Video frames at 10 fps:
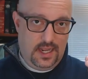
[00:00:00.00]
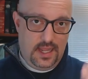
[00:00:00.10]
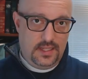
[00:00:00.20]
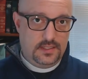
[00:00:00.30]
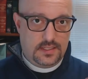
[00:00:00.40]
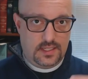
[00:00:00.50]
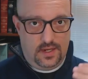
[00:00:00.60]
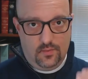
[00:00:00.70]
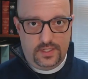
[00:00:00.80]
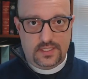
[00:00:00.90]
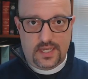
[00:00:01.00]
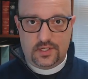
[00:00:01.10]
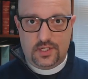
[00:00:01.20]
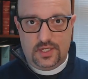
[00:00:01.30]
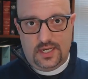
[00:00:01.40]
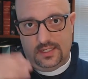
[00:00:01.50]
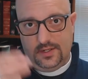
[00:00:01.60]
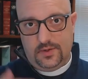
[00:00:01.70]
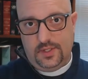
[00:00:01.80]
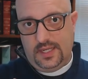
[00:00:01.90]
ends in one section and
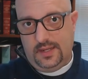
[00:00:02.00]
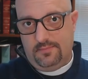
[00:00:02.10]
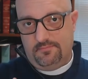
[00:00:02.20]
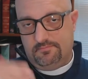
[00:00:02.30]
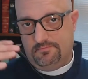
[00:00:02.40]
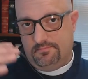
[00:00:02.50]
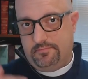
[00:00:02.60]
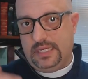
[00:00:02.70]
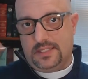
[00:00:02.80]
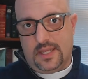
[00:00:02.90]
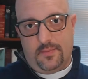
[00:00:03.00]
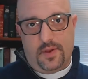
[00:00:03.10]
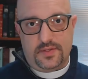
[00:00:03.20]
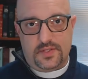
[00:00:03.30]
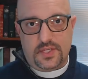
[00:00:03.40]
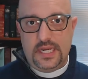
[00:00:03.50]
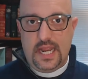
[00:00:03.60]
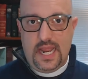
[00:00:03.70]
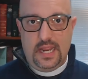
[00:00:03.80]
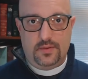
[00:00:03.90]
literally picks up on Sunday.